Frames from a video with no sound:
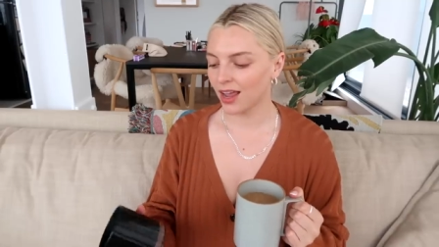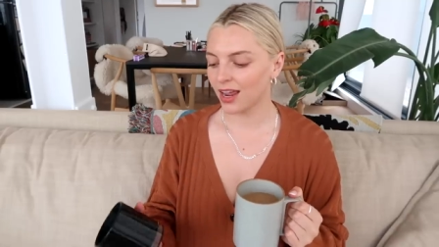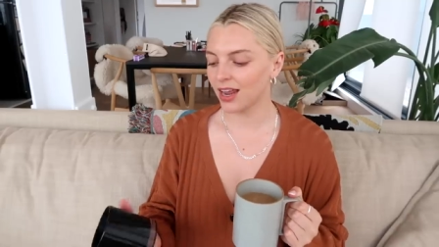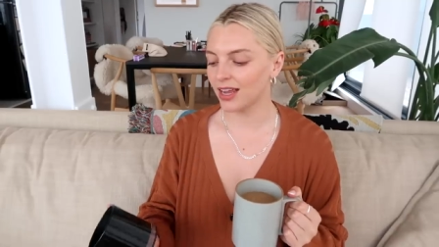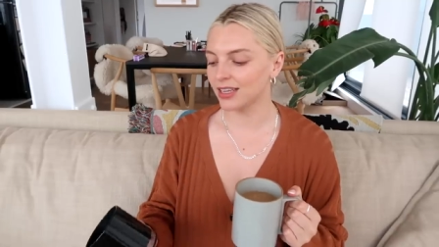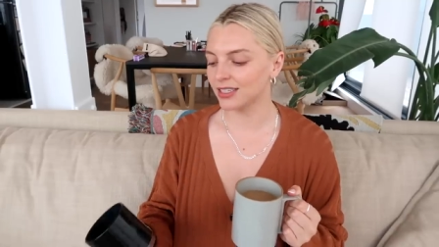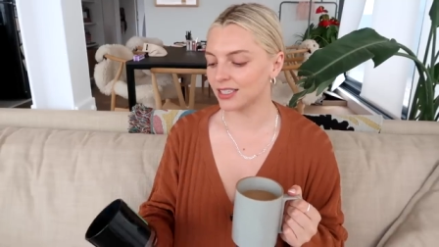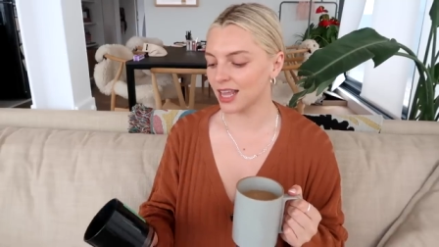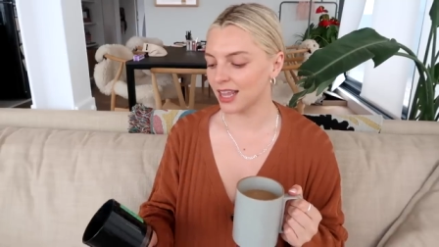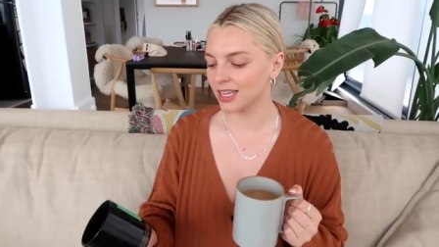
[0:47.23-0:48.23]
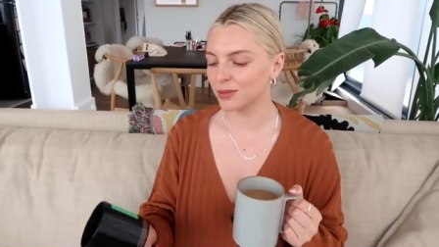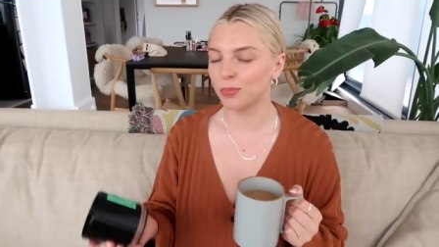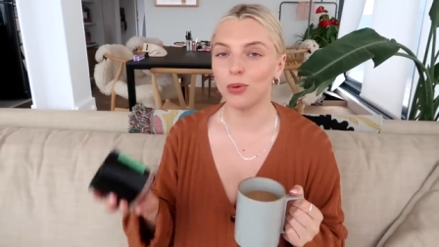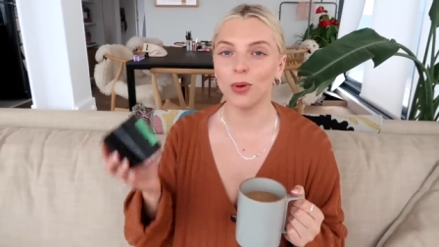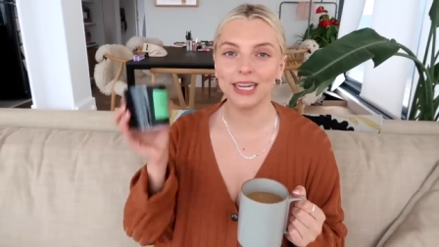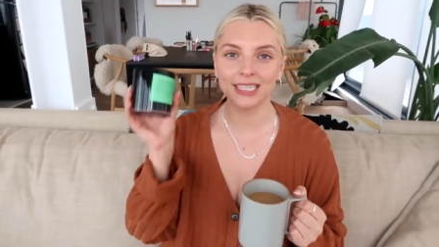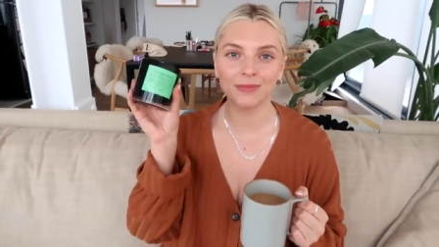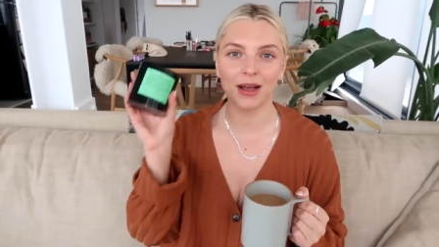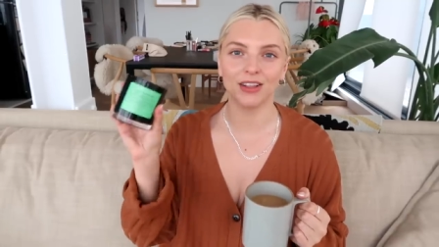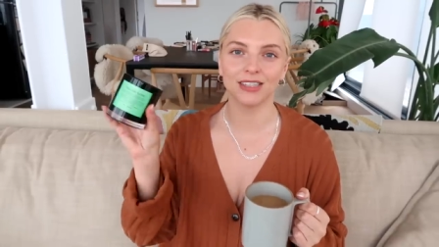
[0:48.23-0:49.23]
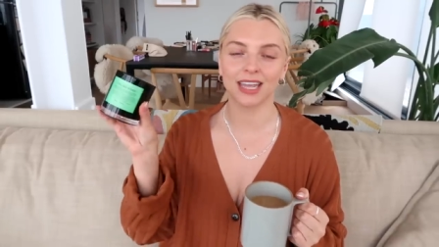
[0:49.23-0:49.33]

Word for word: It is this Boy Smells